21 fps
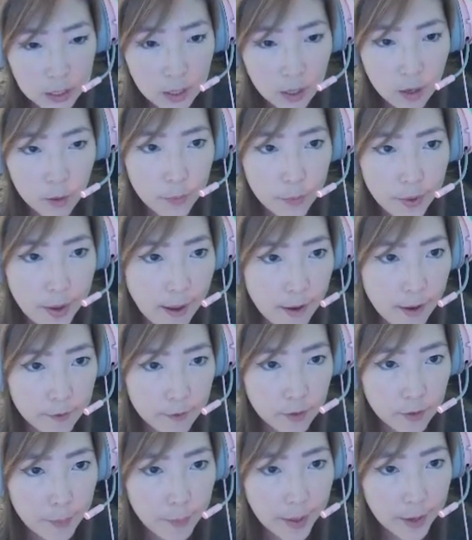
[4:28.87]
We
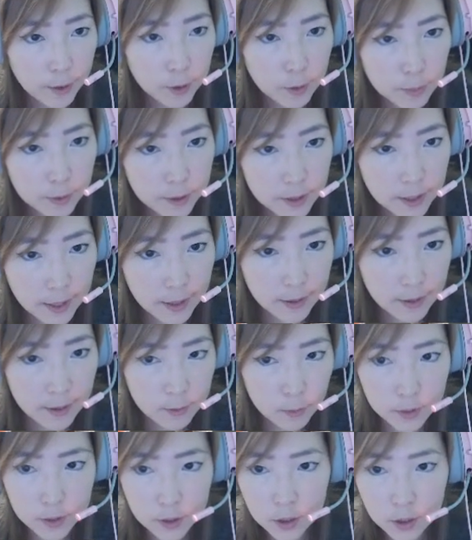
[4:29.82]
have the Banner
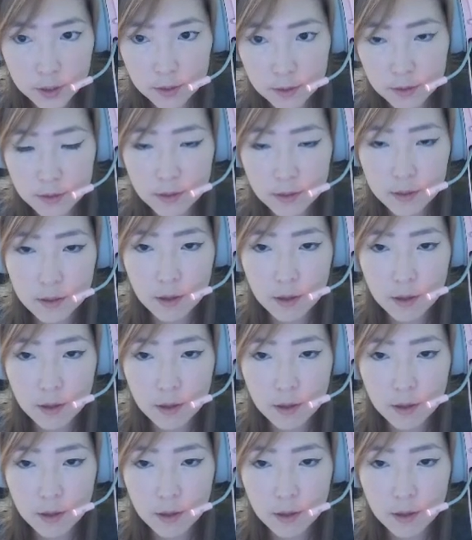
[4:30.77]
Brigade, which is